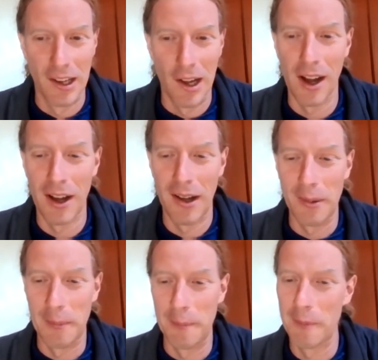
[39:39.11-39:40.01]

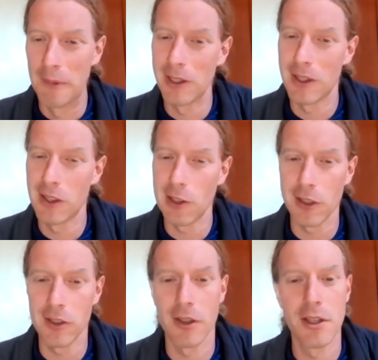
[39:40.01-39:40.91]
Um,
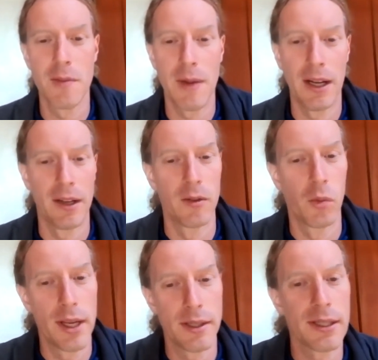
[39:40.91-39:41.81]
thoughts on your mind,
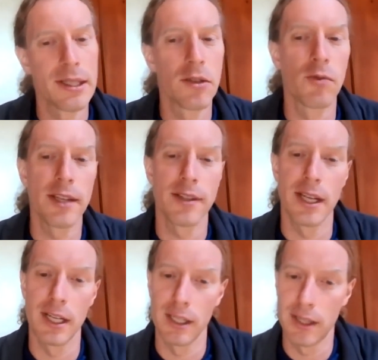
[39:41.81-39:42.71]
ways this is resonating,